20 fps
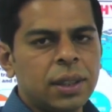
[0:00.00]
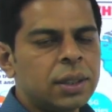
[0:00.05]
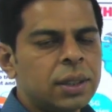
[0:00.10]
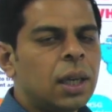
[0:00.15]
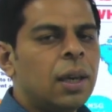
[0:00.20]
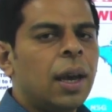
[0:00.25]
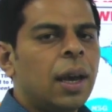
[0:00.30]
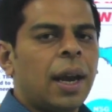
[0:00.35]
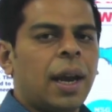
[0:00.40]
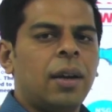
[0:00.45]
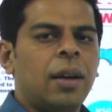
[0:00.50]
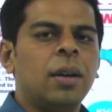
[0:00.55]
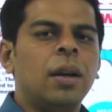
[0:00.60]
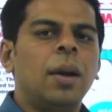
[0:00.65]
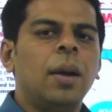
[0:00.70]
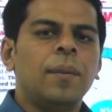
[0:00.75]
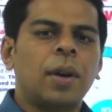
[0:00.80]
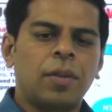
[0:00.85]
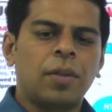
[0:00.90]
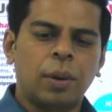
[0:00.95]
and our
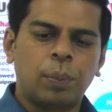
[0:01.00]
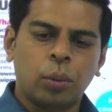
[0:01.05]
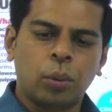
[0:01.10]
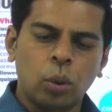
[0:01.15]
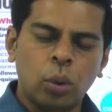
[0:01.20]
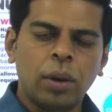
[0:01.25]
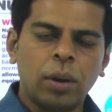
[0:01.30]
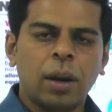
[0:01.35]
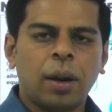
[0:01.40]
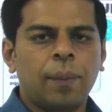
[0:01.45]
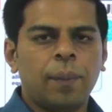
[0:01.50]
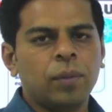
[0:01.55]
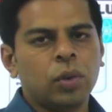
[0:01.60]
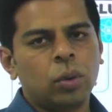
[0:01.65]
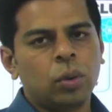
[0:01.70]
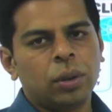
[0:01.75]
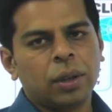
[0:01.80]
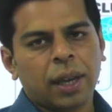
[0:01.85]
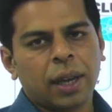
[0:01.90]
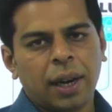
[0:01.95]
program could
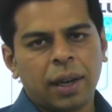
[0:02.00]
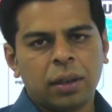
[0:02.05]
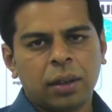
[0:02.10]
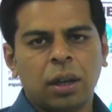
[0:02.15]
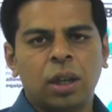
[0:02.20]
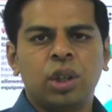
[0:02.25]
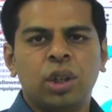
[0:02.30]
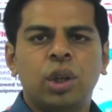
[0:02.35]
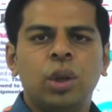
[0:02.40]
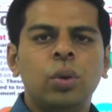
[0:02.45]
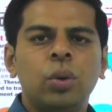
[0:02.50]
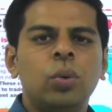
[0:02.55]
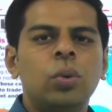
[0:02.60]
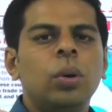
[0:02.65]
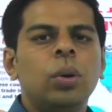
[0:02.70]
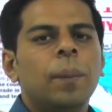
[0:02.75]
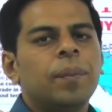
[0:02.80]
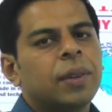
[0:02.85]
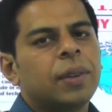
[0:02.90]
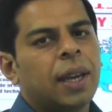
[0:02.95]
get a new
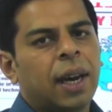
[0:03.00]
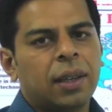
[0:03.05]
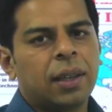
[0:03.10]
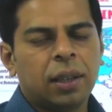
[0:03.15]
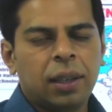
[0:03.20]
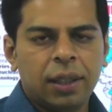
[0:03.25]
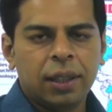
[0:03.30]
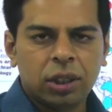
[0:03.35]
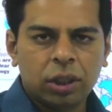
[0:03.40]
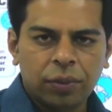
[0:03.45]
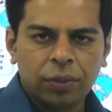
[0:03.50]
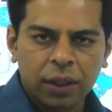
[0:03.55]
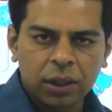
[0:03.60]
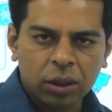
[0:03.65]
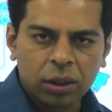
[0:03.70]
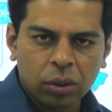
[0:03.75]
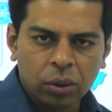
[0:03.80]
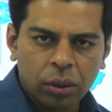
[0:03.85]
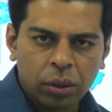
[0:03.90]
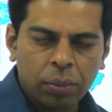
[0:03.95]
catalyst which could
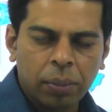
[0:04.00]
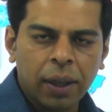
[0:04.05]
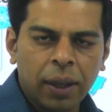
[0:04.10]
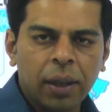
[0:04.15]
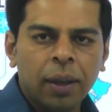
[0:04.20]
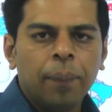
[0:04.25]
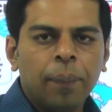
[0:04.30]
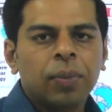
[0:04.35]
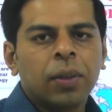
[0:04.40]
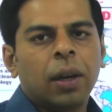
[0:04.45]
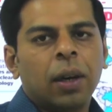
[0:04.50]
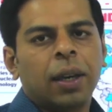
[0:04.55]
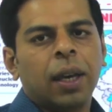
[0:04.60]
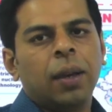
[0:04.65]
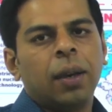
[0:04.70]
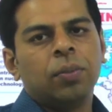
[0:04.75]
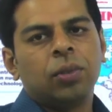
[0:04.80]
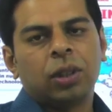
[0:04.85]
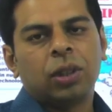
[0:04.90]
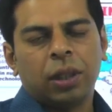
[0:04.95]
be a game
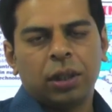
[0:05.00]
changer.